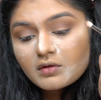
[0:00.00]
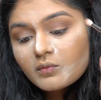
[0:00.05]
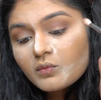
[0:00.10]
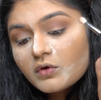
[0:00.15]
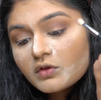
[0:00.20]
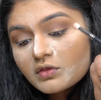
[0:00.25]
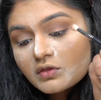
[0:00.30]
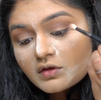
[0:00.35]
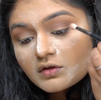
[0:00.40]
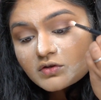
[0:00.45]

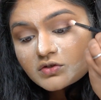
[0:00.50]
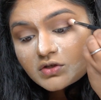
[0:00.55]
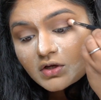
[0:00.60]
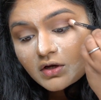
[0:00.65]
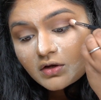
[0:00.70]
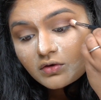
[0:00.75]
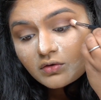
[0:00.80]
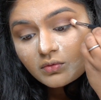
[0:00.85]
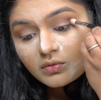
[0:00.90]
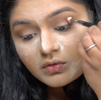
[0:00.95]
with this
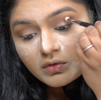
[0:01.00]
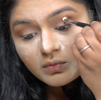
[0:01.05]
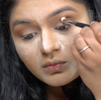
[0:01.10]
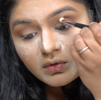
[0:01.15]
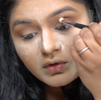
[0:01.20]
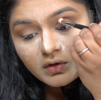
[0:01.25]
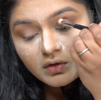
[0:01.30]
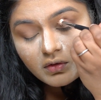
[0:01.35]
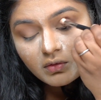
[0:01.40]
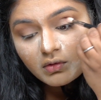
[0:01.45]
shade you only
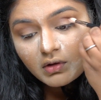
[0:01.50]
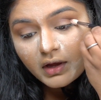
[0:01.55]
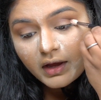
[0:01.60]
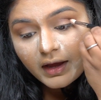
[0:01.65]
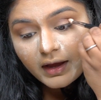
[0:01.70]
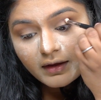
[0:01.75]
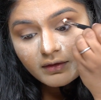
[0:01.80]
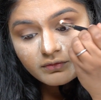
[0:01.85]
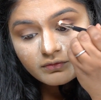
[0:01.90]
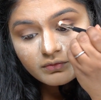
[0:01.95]
want to go
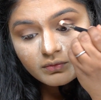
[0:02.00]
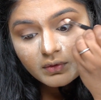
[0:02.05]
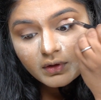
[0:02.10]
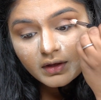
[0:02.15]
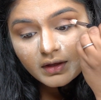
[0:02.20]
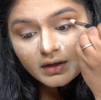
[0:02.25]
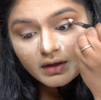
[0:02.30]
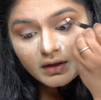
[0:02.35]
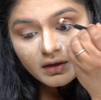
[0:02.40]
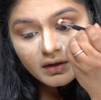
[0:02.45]

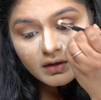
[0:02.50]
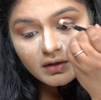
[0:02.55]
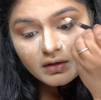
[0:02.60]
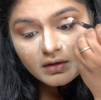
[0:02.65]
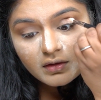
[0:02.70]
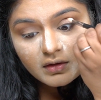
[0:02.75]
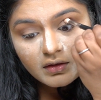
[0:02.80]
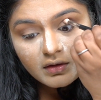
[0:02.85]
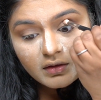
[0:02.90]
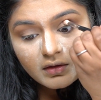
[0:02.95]
halfway,
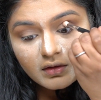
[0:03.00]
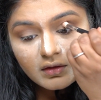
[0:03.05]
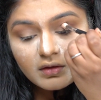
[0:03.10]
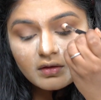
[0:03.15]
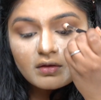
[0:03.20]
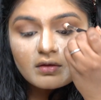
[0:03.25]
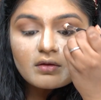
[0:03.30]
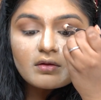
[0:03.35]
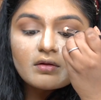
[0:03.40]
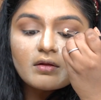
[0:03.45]

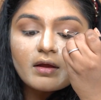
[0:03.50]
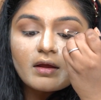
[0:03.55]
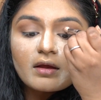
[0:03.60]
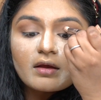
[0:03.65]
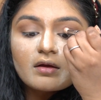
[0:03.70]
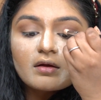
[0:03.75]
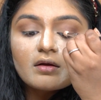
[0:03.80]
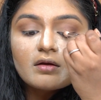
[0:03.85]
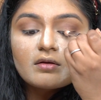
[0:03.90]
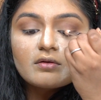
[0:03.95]

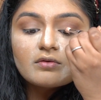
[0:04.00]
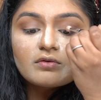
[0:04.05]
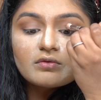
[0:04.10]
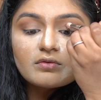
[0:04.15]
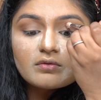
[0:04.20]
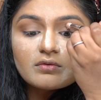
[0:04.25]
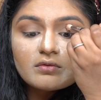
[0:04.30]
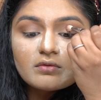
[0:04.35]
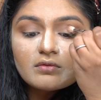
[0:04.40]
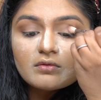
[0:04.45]
like
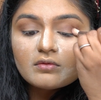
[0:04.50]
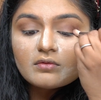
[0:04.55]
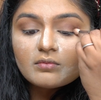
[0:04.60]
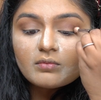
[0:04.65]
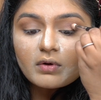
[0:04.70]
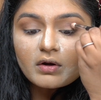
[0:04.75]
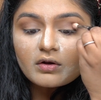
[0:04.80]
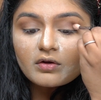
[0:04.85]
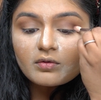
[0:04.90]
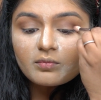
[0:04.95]

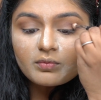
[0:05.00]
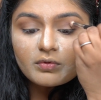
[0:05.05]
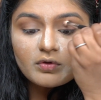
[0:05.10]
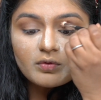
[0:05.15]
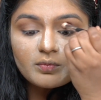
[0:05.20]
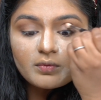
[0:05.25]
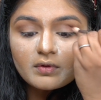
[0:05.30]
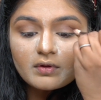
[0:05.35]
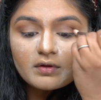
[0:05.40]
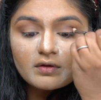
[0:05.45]
where your
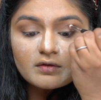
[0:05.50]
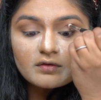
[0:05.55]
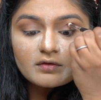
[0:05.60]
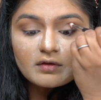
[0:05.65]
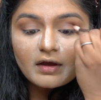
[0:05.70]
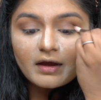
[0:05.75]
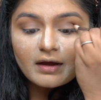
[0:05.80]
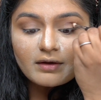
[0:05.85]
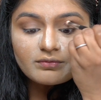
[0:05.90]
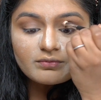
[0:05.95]
pupil is,
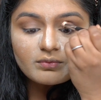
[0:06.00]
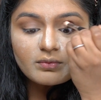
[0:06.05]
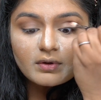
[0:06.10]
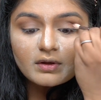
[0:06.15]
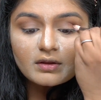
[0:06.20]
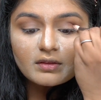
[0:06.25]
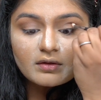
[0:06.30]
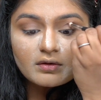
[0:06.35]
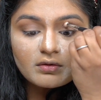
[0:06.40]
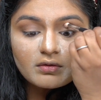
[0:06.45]

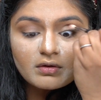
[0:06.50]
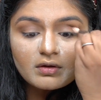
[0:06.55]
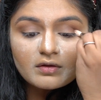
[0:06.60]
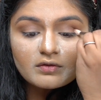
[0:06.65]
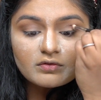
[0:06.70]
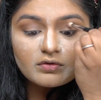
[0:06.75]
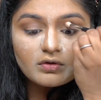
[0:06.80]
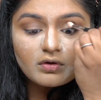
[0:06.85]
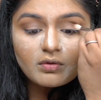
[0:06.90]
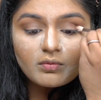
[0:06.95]
halfway the
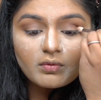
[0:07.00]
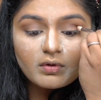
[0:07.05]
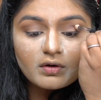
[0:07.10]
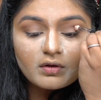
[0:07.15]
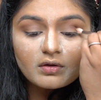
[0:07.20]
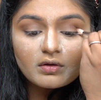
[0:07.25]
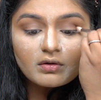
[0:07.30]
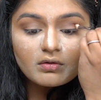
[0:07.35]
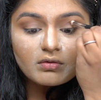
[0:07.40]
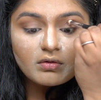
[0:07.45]
crease. You don't want
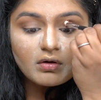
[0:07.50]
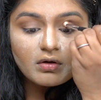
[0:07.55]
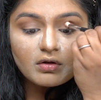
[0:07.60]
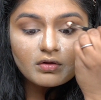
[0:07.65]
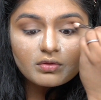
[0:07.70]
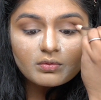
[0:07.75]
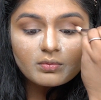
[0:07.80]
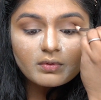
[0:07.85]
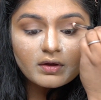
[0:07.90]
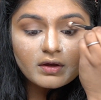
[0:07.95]
to go
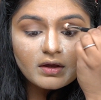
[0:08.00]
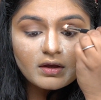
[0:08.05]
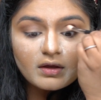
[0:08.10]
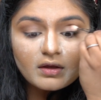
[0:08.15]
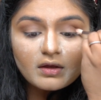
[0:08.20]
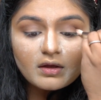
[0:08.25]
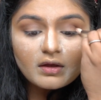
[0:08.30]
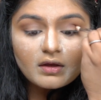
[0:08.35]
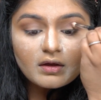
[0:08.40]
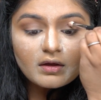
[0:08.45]
all the way
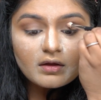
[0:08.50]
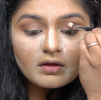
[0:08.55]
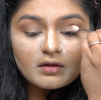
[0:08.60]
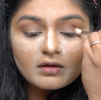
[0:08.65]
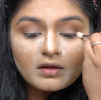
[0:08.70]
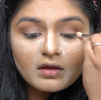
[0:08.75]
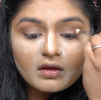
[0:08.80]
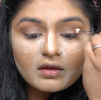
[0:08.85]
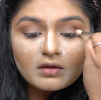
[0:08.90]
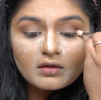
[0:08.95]

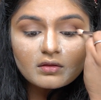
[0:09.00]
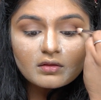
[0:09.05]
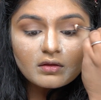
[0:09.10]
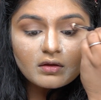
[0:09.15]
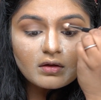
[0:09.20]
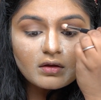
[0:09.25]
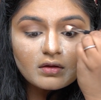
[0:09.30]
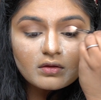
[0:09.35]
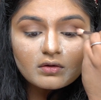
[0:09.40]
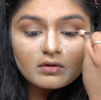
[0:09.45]
like
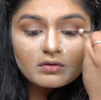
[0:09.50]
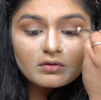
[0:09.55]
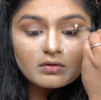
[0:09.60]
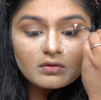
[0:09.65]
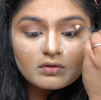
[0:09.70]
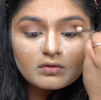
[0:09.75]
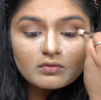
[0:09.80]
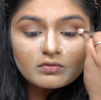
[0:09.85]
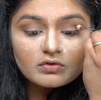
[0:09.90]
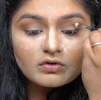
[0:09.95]
the other
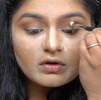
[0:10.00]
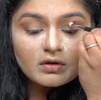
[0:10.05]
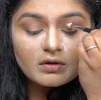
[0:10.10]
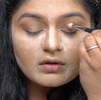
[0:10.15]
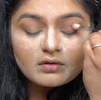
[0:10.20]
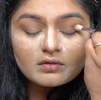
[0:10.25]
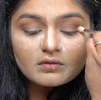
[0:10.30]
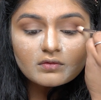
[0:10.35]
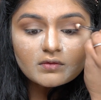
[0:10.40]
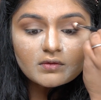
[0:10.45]
two
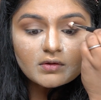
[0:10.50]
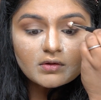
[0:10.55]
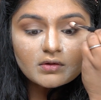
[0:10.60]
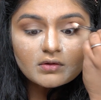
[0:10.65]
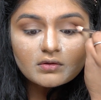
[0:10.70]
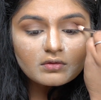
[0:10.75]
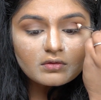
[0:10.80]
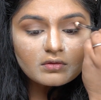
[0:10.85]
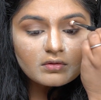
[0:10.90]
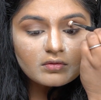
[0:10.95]
shades.
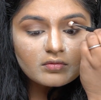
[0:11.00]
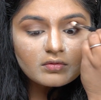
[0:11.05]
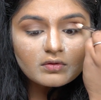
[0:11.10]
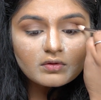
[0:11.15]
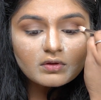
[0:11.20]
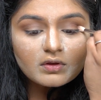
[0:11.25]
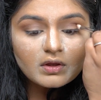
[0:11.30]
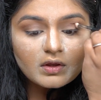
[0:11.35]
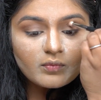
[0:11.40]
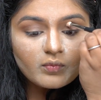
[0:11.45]
I'm
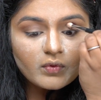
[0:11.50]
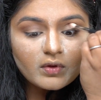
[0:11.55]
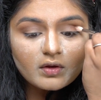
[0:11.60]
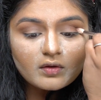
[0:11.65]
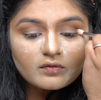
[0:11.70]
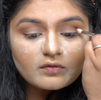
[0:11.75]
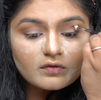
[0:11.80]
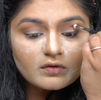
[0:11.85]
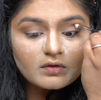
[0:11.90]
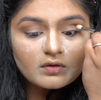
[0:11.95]
going to keep
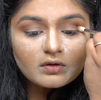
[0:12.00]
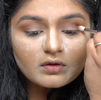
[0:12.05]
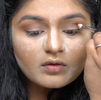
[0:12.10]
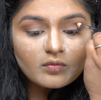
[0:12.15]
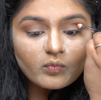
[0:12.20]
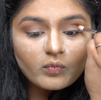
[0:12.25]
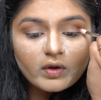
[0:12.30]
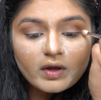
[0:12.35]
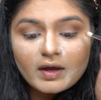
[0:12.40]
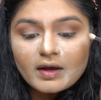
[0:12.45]
it
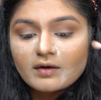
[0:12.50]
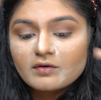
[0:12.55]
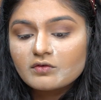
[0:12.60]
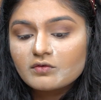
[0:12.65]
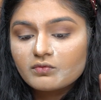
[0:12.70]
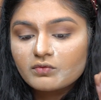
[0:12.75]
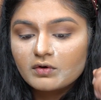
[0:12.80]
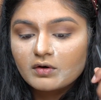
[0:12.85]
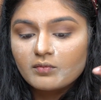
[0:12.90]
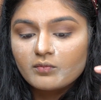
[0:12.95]

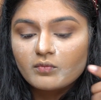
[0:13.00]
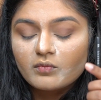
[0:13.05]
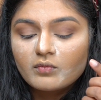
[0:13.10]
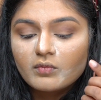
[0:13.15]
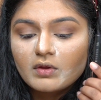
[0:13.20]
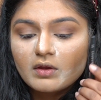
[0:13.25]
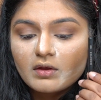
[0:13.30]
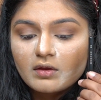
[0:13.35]
compact from